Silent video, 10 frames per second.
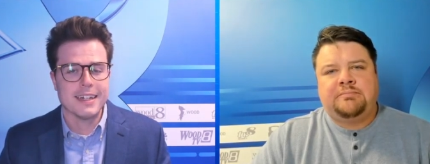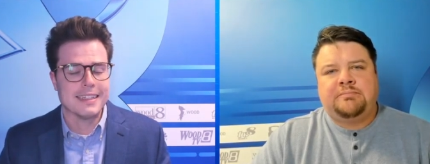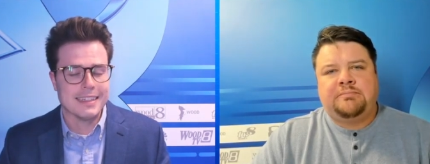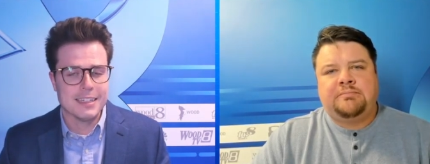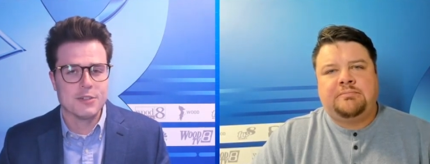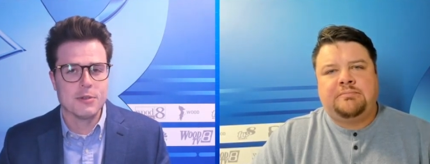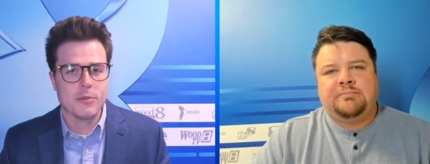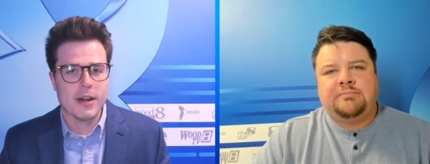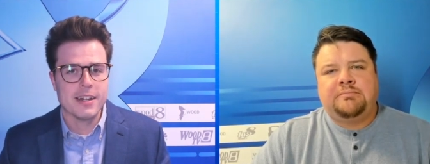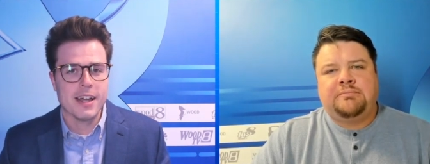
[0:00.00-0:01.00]
Speaker 1: a link to it
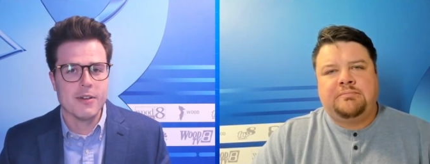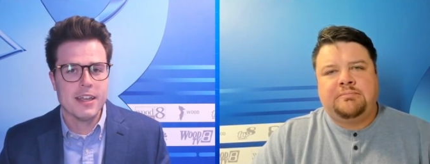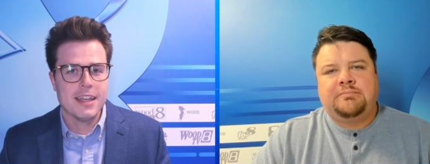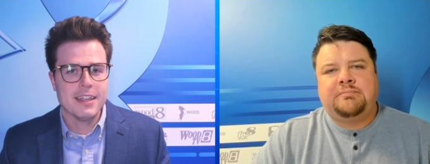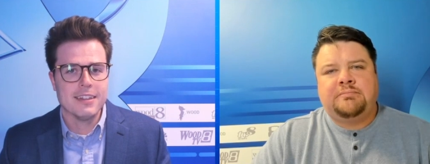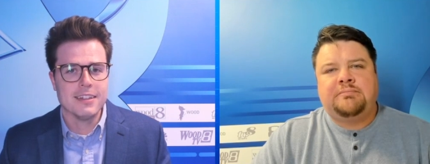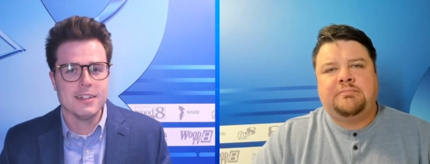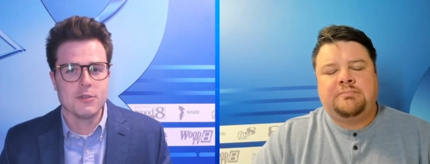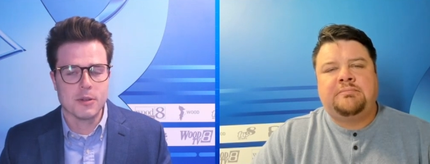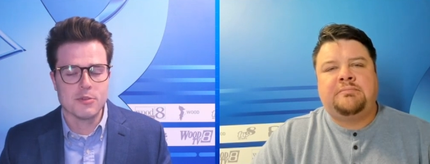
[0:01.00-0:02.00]
right now in the
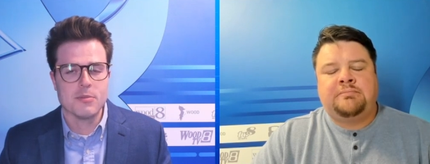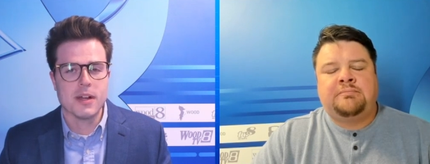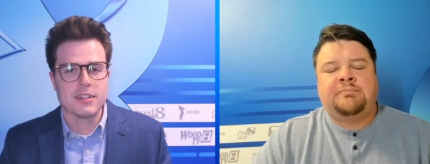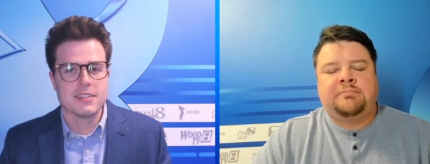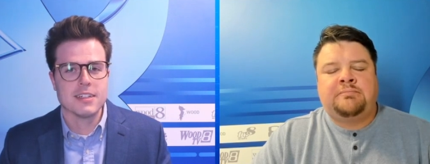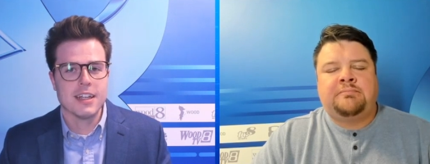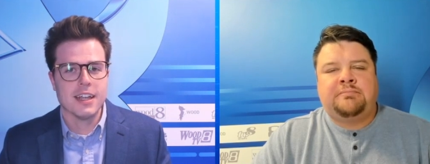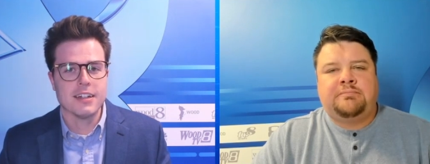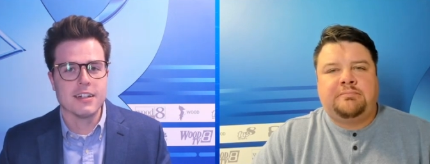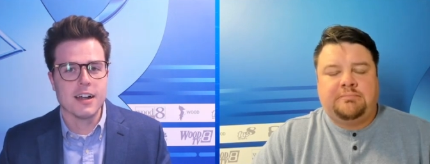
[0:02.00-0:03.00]
description box
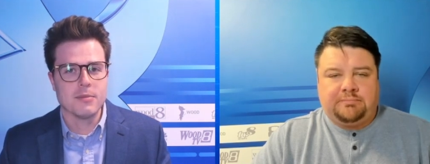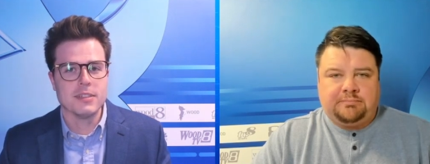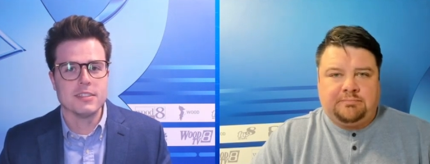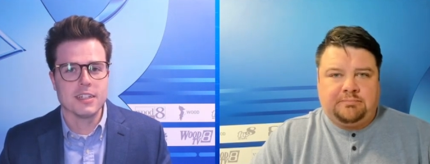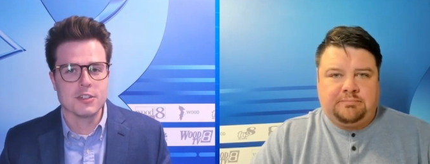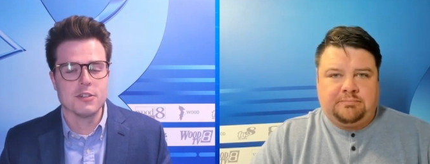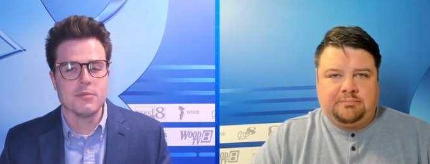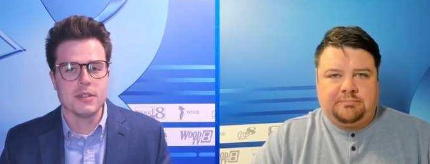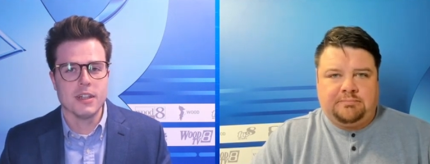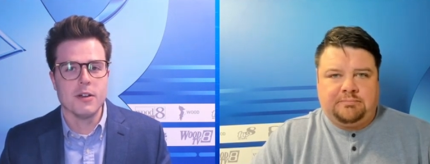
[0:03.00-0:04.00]
and comments section
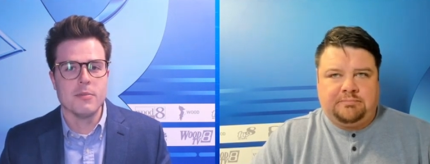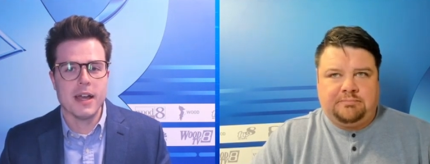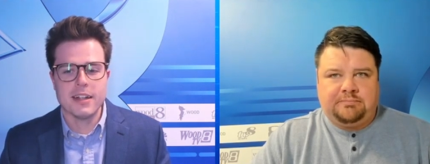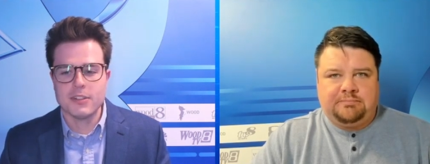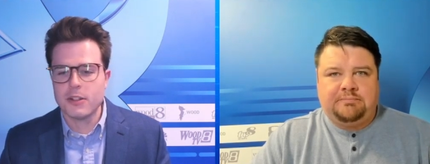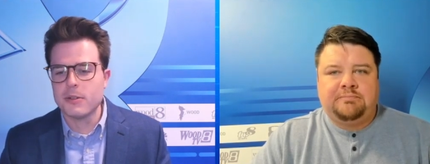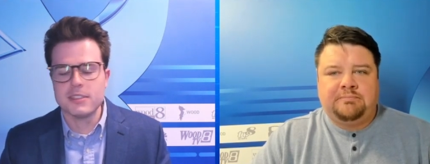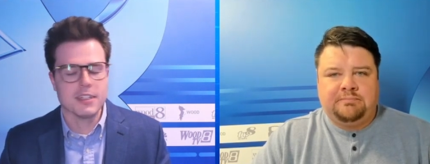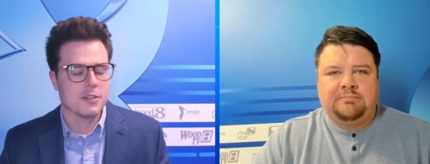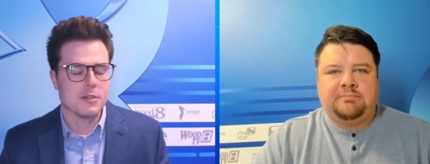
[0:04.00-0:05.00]
below. Matt, as always,
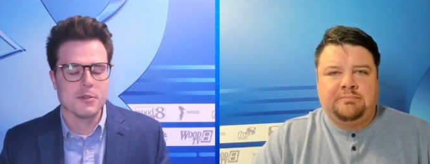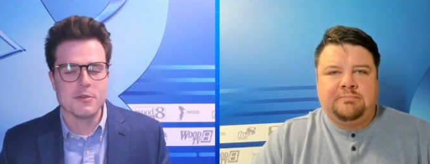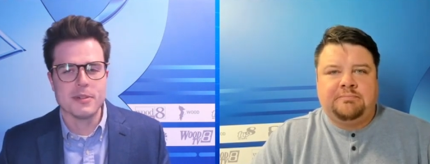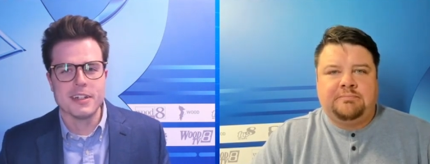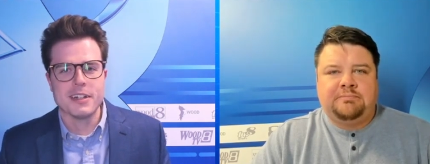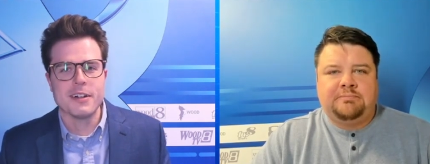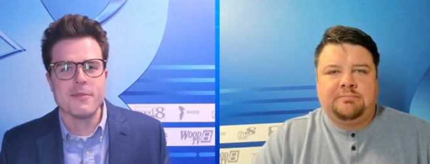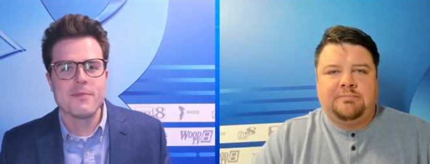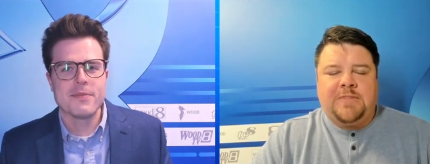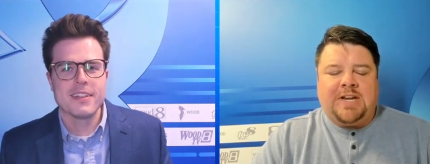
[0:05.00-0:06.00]
thank you so much for being here.
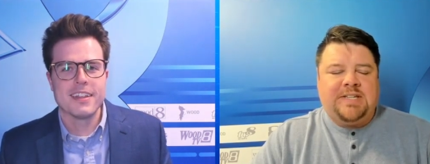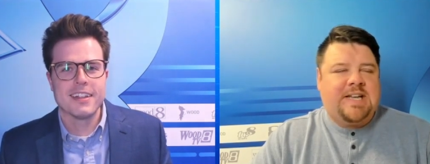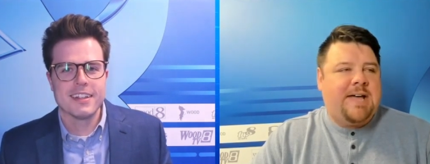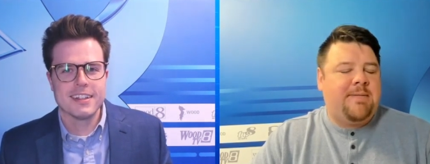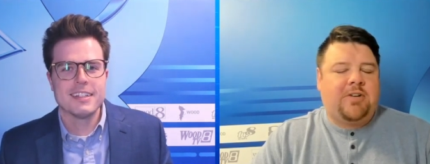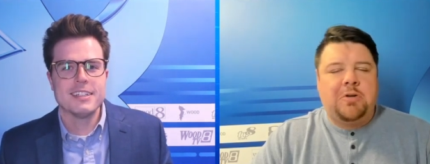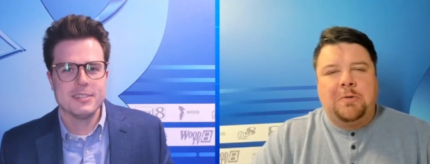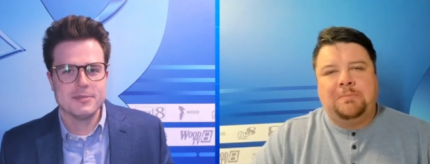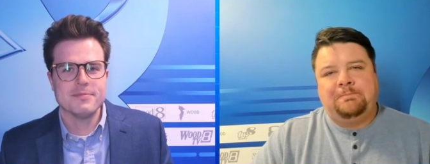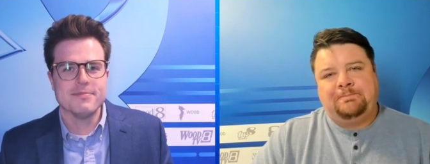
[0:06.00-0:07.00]
Speaker 2: Anytime. Have a good one.
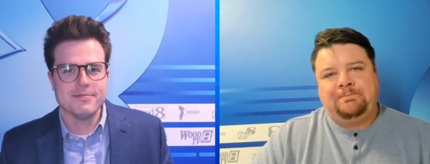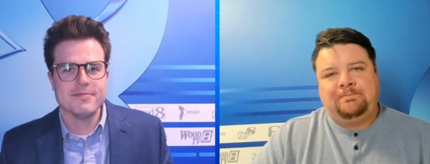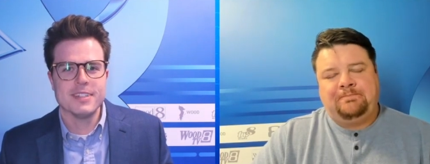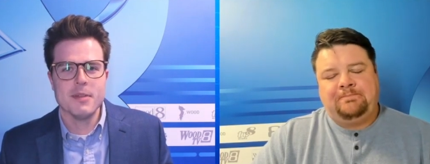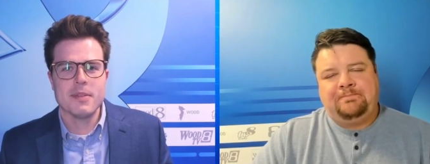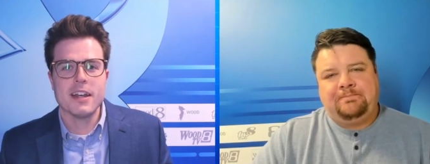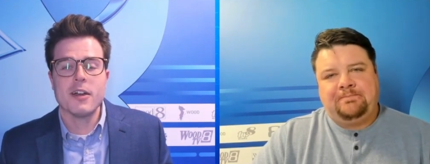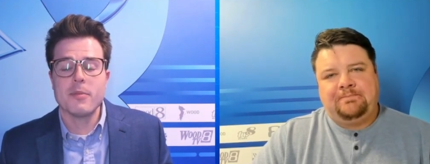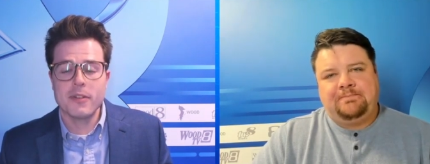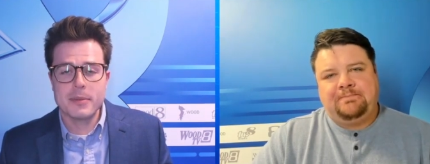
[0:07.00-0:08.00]
Mm-hmm,
Speaker 1: yep. And I
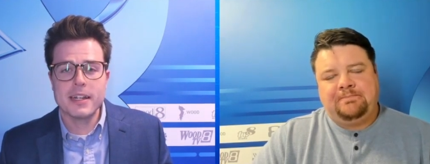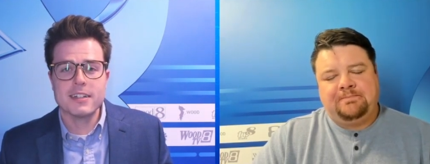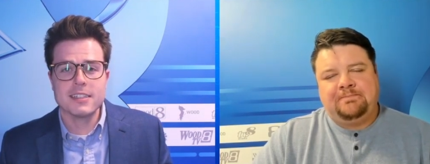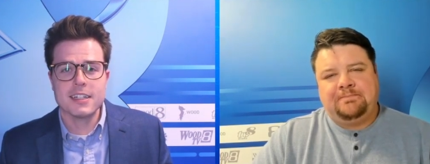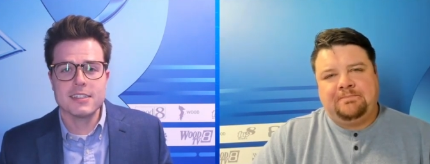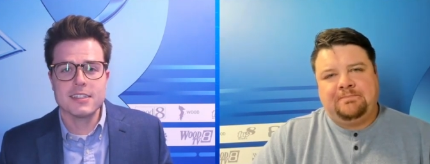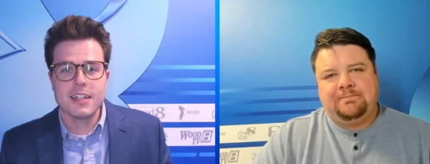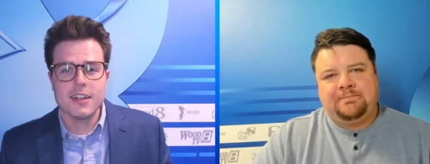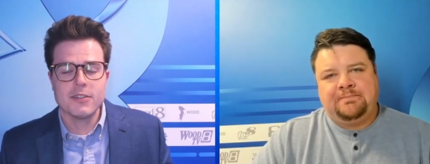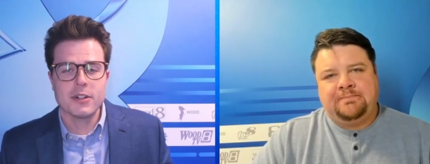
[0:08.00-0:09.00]
hope everybody else has
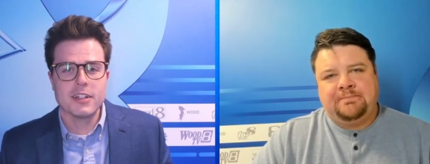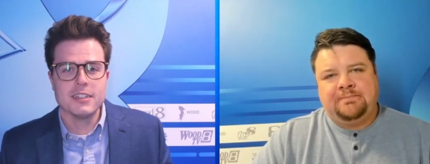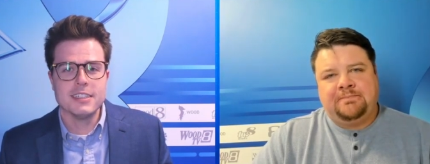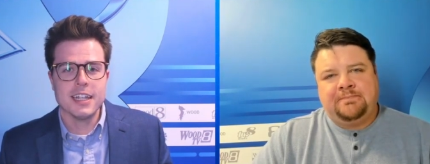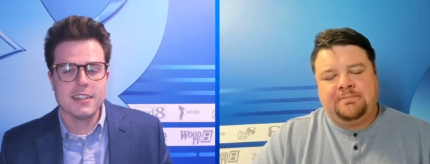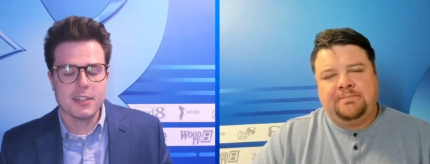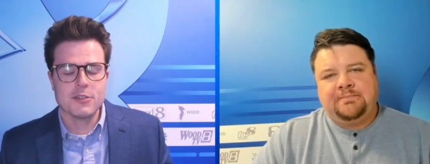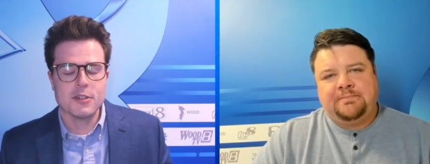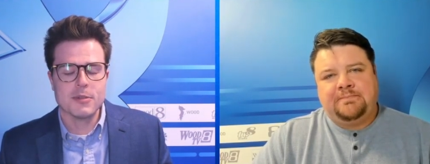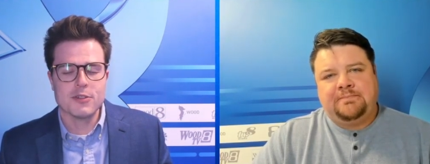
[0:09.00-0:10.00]
a very good day. Thank you
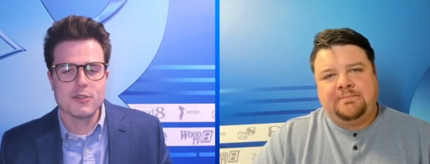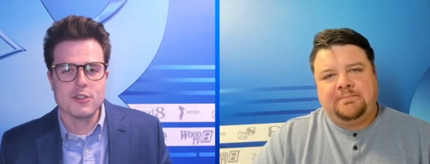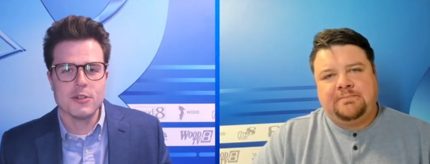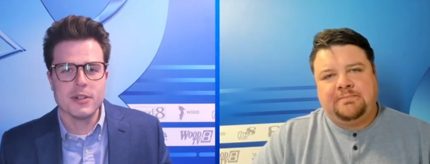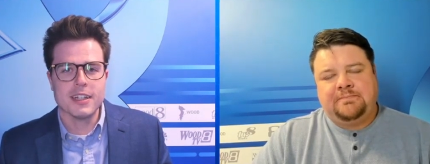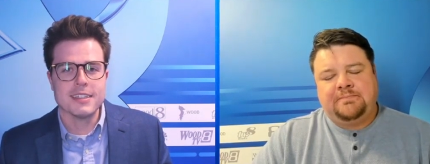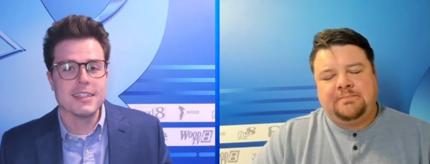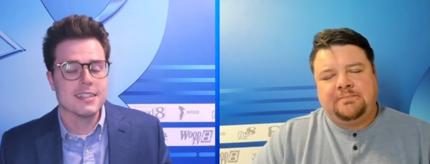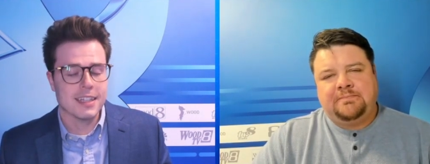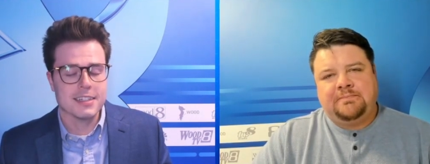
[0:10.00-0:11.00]
so much for tuning into
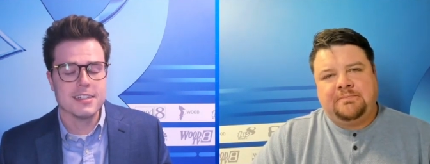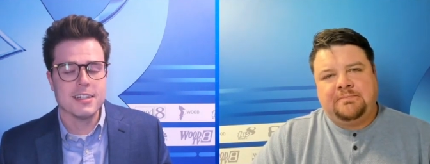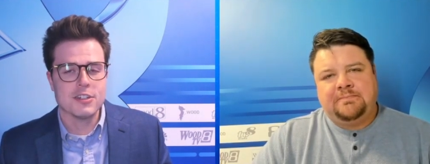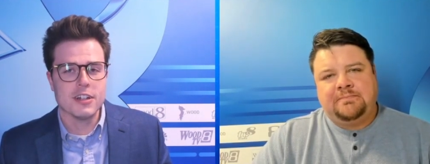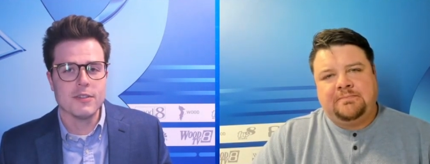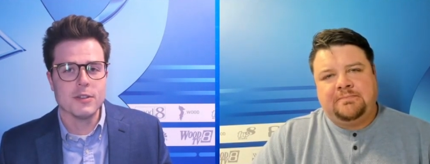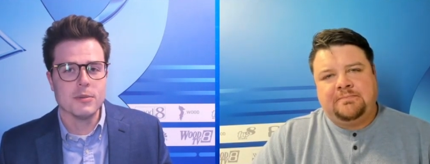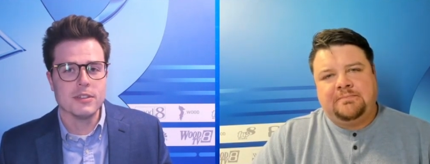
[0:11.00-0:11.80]
this latest edition of the Wood